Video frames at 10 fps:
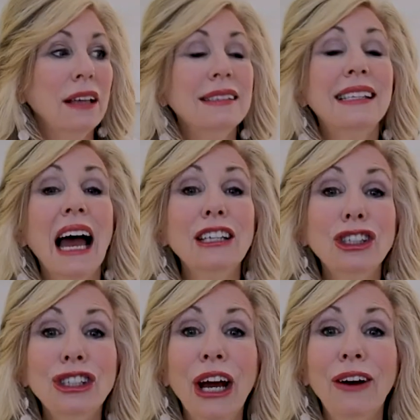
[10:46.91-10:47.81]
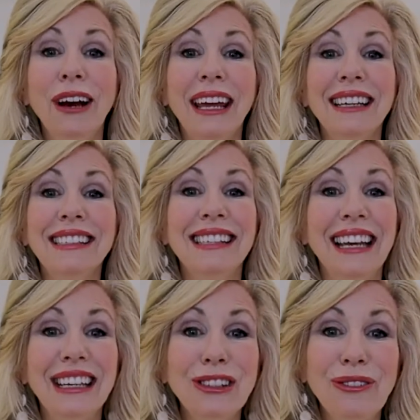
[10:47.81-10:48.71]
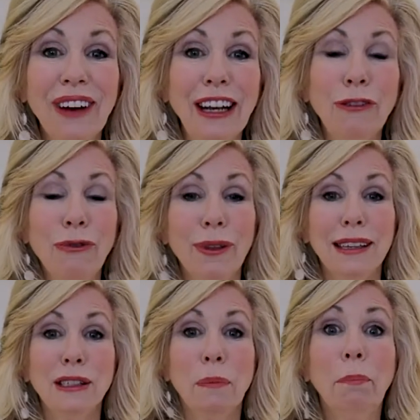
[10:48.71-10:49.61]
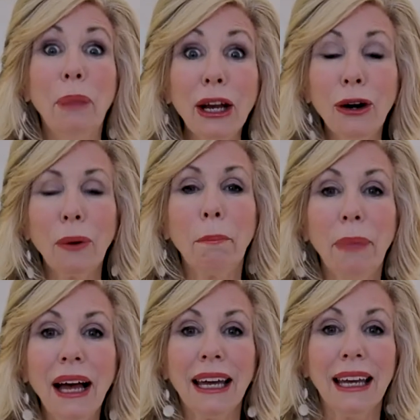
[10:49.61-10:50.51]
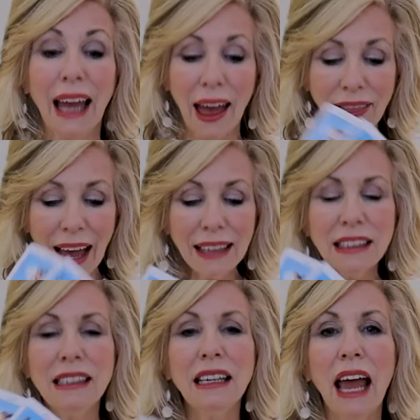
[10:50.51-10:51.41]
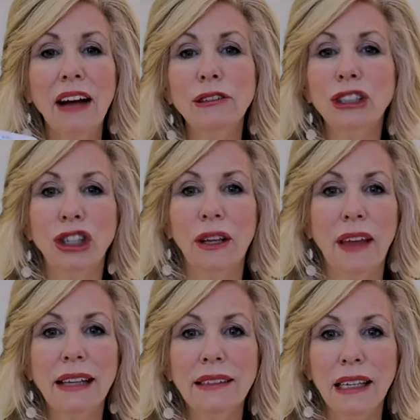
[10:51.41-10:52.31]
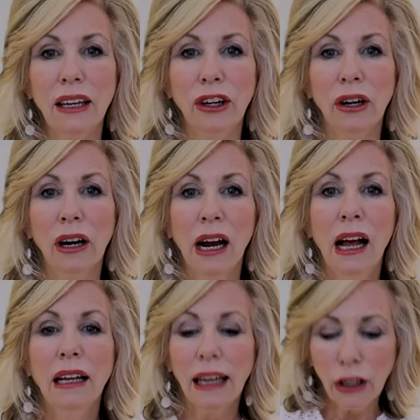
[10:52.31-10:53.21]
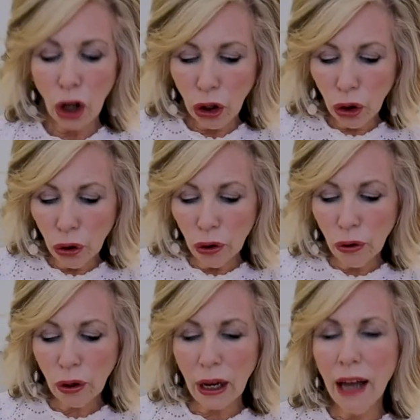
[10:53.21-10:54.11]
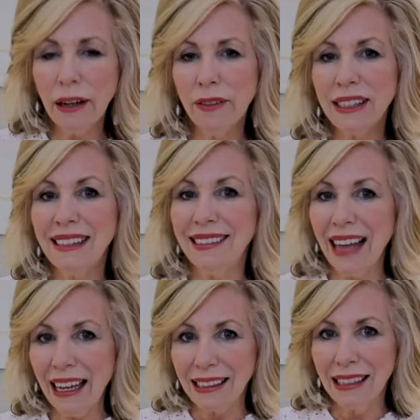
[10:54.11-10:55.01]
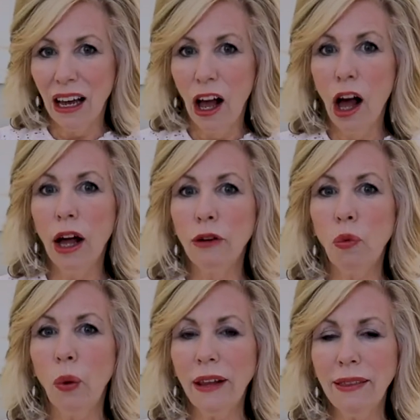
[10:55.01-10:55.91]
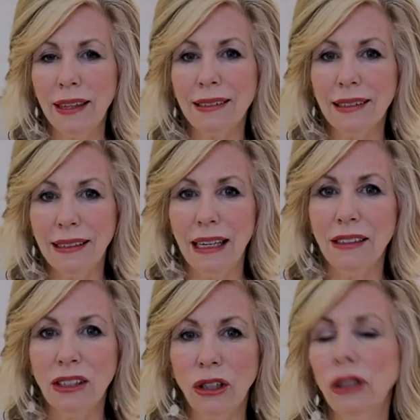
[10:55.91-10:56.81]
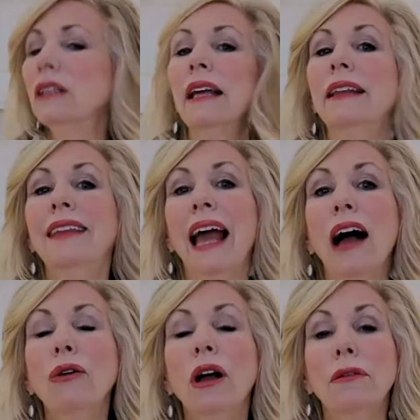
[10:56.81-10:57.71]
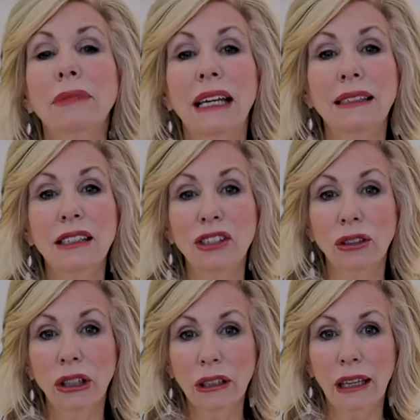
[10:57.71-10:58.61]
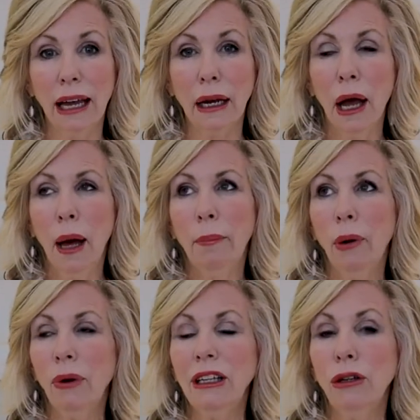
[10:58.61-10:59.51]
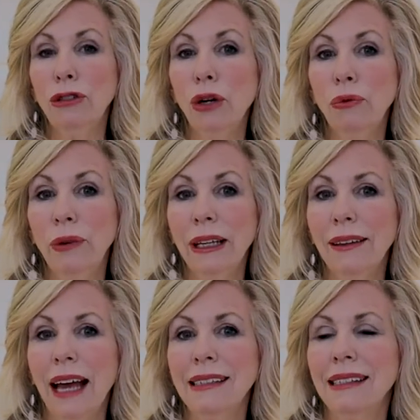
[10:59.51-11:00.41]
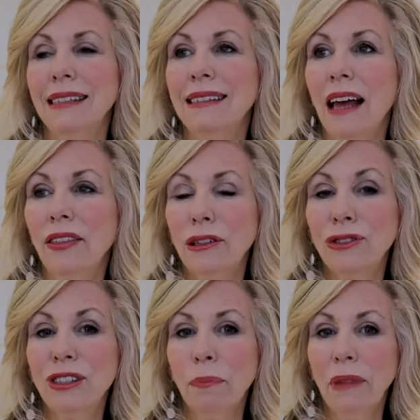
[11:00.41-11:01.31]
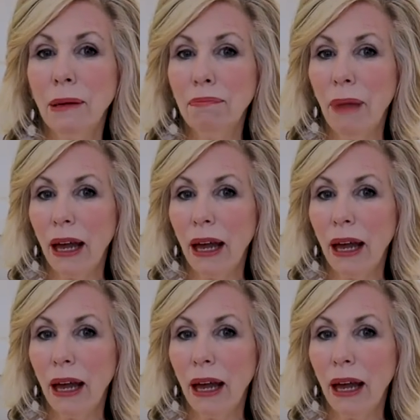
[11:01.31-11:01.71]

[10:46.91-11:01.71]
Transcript: Sagittarius is ready for this bigger bike. And that's the energy that's here. Like you're kind of set on what this needs to look like, the outcome needs to look like. But what you don't realize is that there's something